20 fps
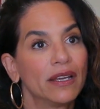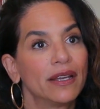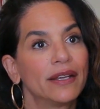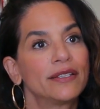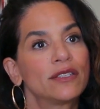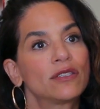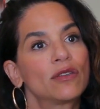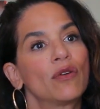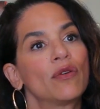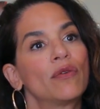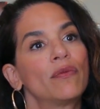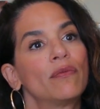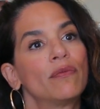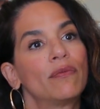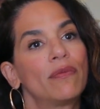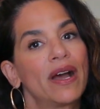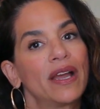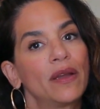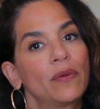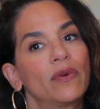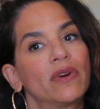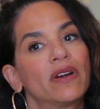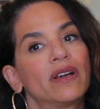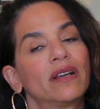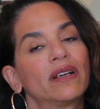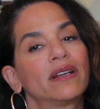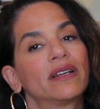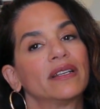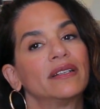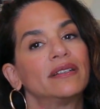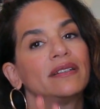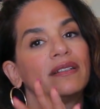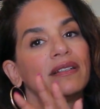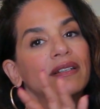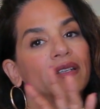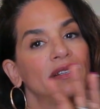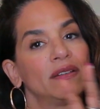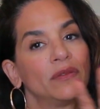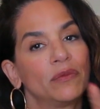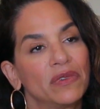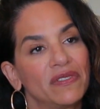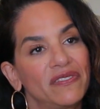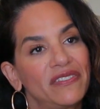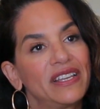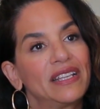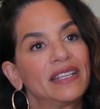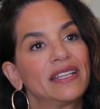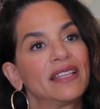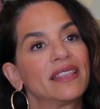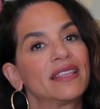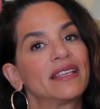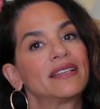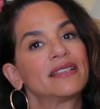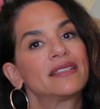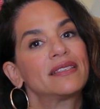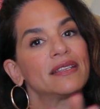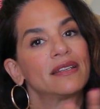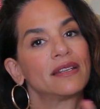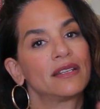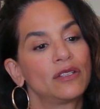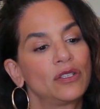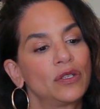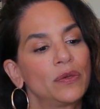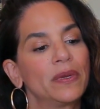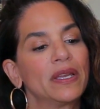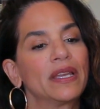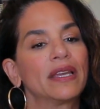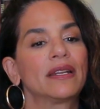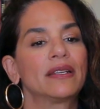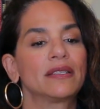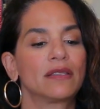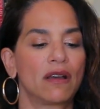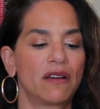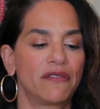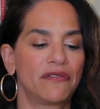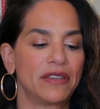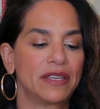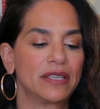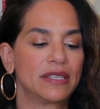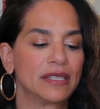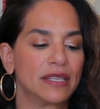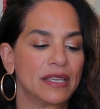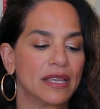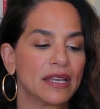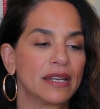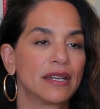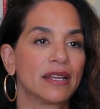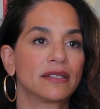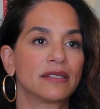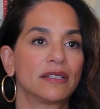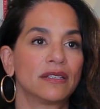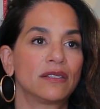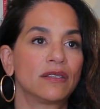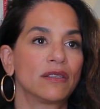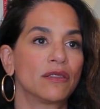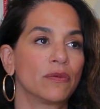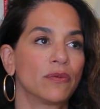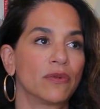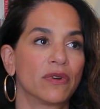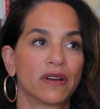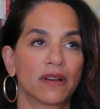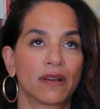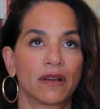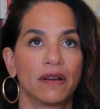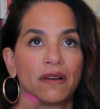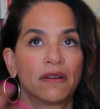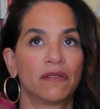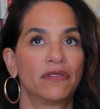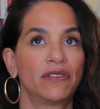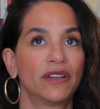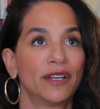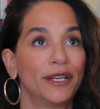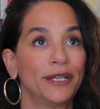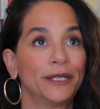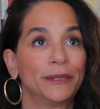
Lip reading: And so my work in revealing this and in doing it is obviously connected to the work of